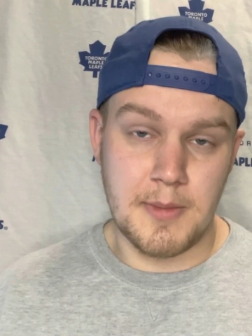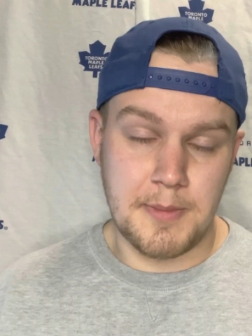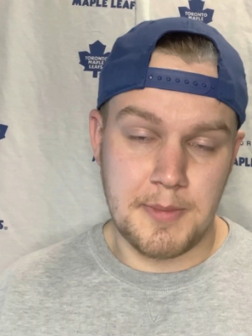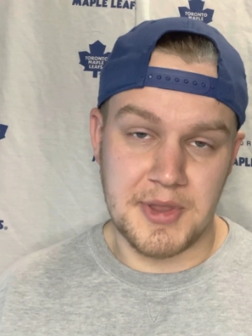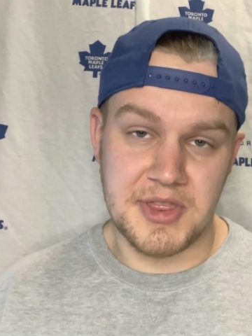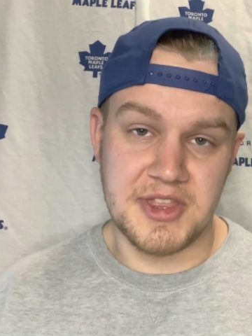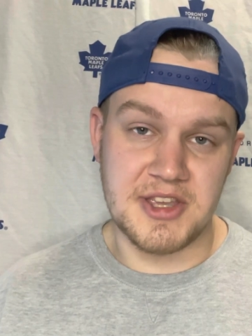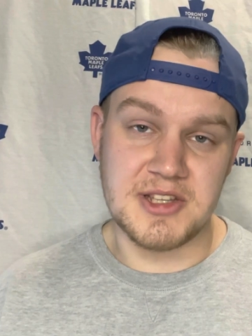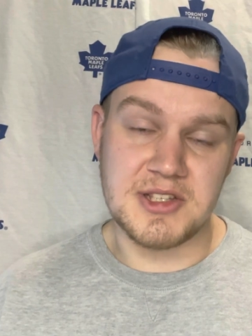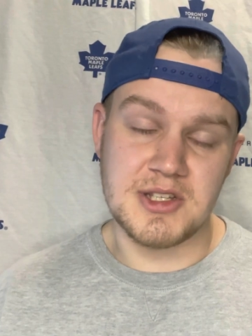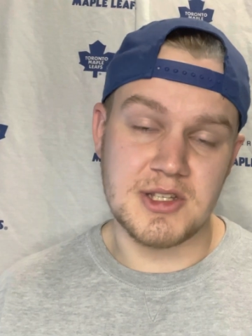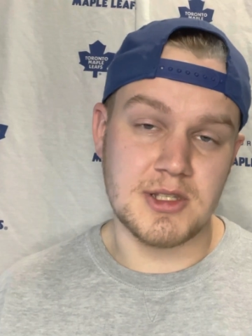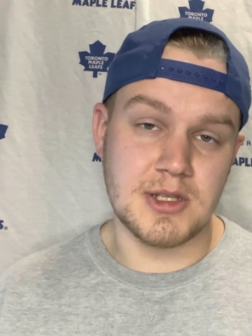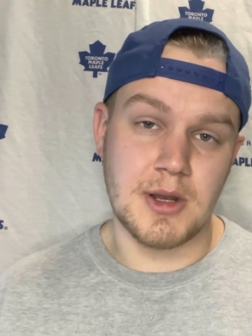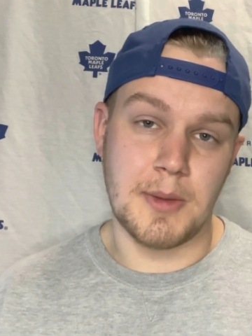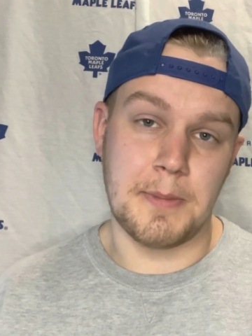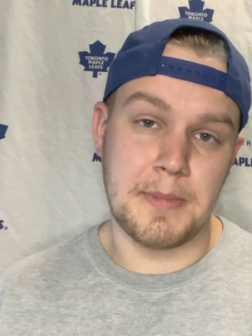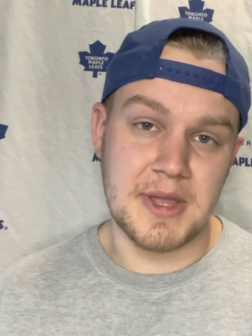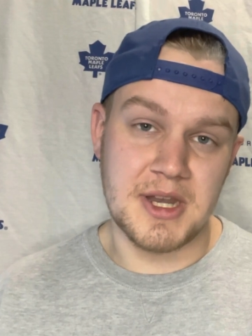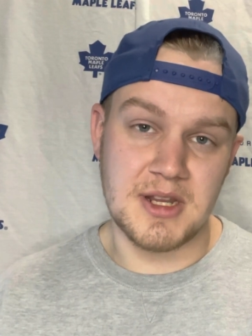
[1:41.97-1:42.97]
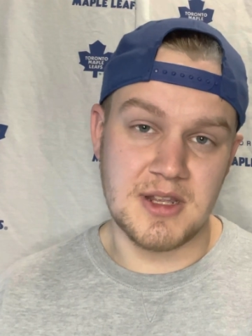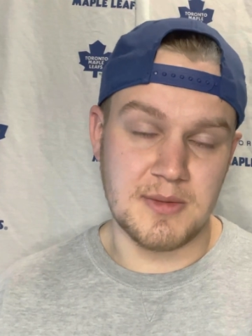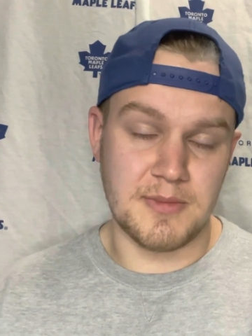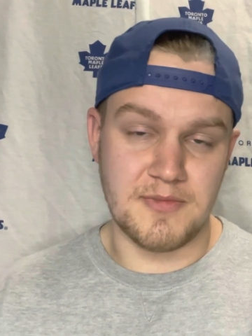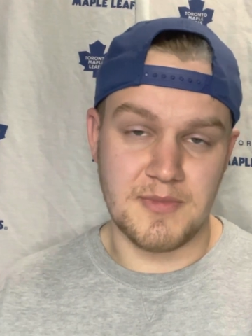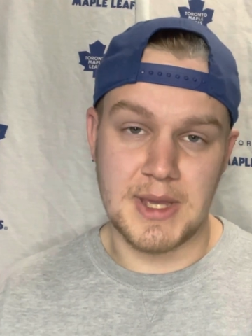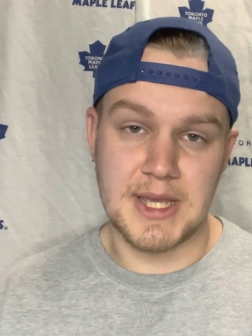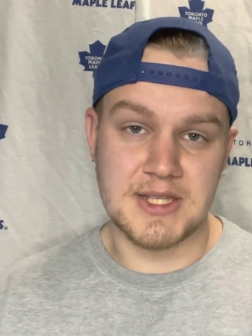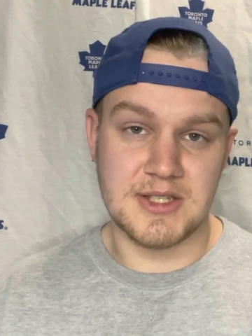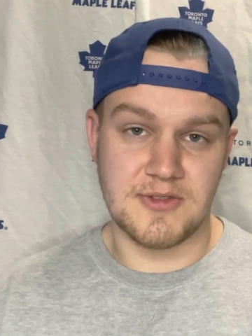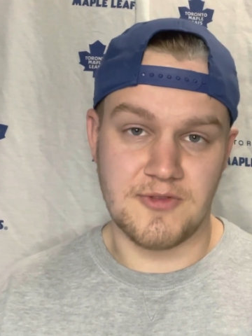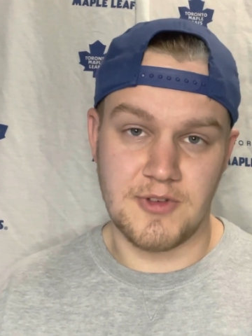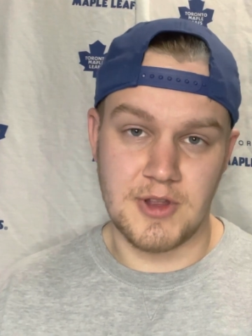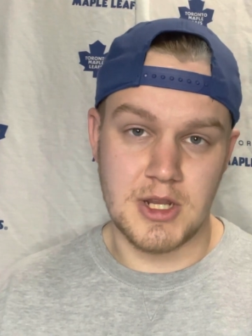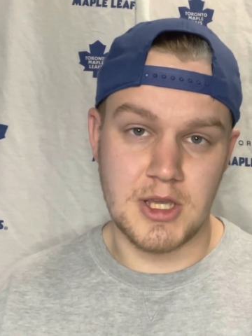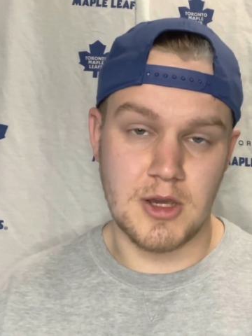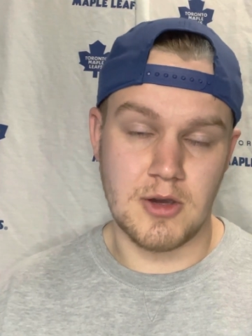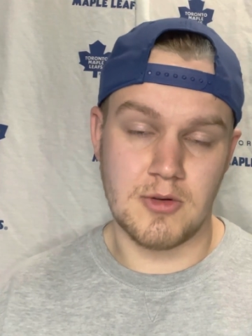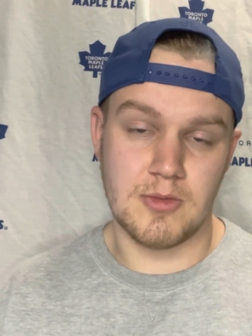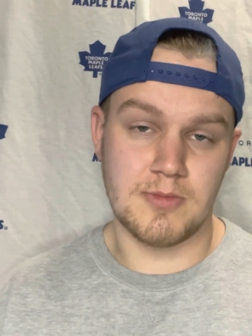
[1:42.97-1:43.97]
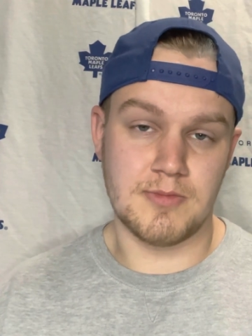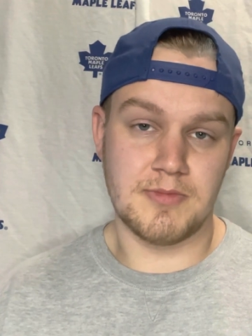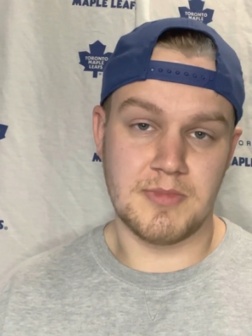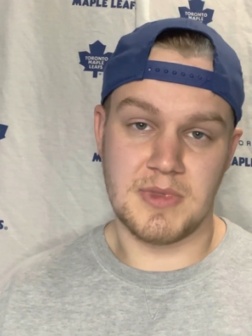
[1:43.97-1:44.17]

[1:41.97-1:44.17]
But this is an opinion-based video.